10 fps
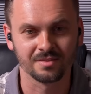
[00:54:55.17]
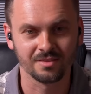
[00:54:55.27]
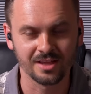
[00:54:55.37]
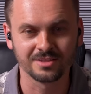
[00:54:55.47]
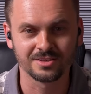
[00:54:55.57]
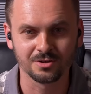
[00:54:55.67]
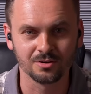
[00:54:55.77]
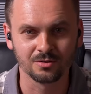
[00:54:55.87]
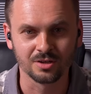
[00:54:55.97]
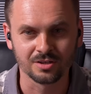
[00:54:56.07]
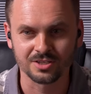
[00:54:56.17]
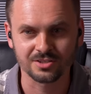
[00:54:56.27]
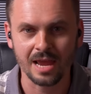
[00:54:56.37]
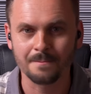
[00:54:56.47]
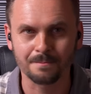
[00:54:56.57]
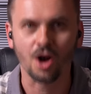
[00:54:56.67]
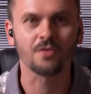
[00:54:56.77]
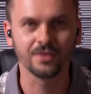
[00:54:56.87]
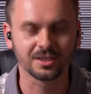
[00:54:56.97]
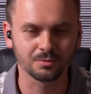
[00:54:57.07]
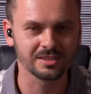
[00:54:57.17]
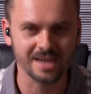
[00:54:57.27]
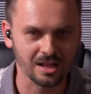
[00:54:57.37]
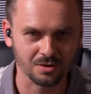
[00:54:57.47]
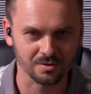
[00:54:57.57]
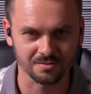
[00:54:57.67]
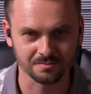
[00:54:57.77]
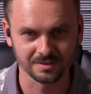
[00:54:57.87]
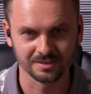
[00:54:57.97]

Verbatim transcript: than to okay. stay perfect with the algorithm.